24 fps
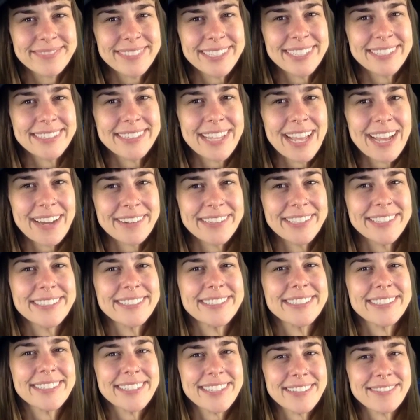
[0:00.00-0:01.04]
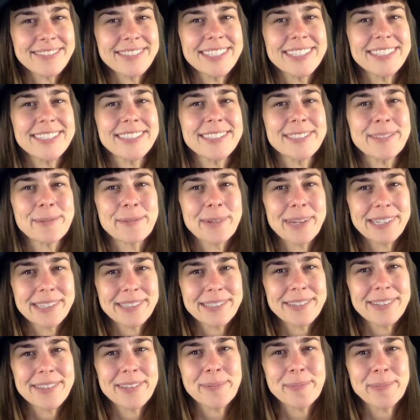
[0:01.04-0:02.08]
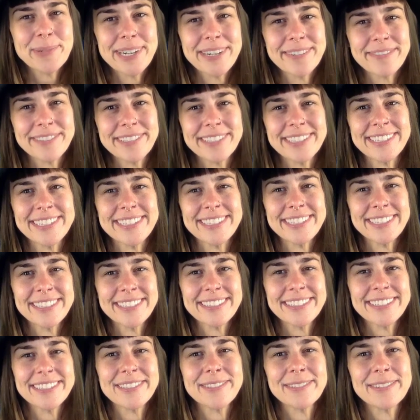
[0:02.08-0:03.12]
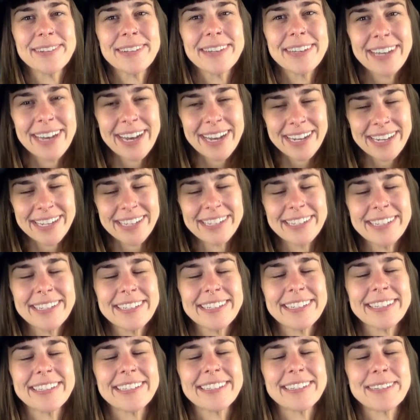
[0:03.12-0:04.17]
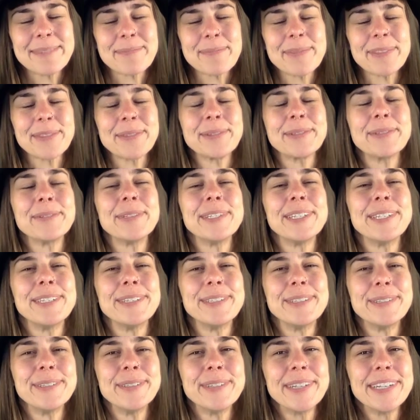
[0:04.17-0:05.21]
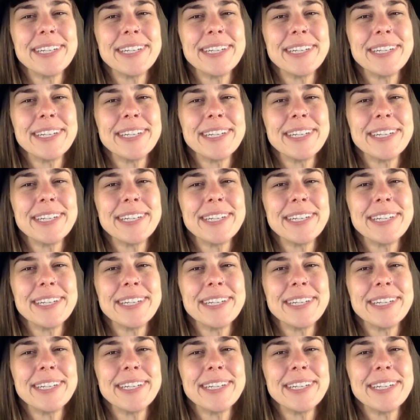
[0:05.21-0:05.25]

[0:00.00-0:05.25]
Allow yourself to surrender the preferences so God can come through you,